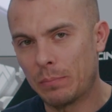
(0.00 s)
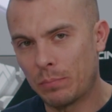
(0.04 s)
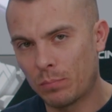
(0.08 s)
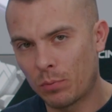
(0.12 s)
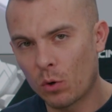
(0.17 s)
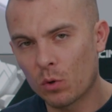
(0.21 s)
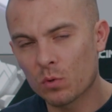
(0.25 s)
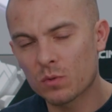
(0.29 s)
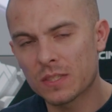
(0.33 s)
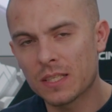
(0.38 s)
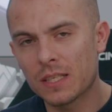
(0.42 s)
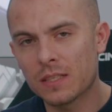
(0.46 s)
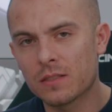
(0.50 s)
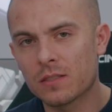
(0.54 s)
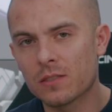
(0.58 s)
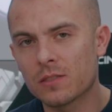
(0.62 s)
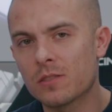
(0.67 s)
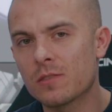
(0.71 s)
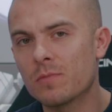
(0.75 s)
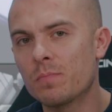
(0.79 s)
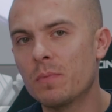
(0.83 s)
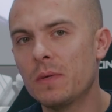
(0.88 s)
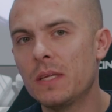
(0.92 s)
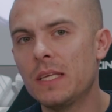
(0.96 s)
processor
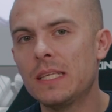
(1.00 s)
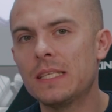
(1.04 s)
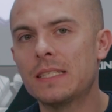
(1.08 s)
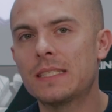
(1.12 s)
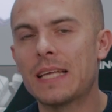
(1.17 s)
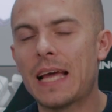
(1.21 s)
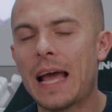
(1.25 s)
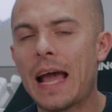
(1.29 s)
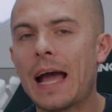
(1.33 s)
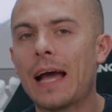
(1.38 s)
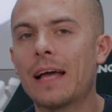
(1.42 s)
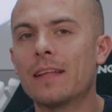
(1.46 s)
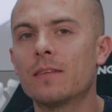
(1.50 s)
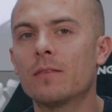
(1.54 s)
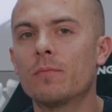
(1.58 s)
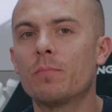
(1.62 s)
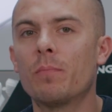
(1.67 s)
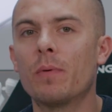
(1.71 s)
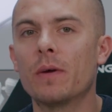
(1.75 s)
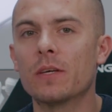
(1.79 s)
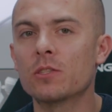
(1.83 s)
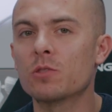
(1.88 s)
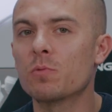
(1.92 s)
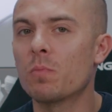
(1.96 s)
speeds
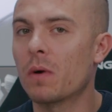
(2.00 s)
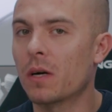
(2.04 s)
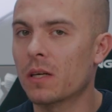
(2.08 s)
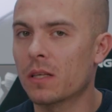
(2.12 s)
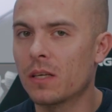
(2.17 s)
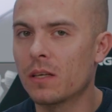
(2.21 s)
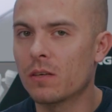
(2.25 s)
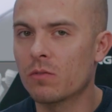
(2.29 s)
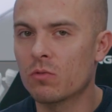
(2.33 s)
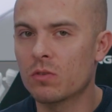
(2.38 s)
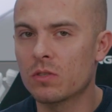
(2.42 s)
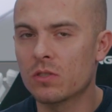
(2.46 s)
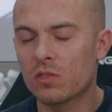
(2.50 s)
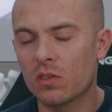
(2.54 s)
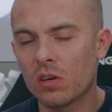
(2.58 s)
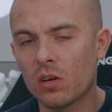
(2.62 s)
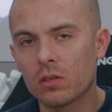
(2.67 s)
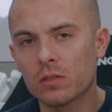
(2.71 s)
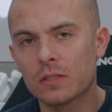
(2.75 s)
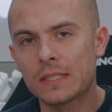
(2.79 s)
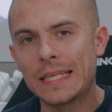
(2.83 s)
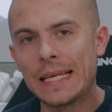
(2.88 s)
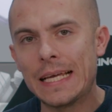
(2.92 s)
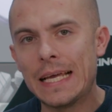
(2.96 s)
and benchmarking
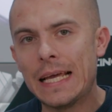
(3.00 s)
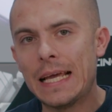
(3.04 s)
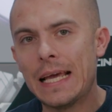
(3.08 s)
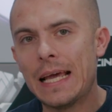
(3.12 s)
results,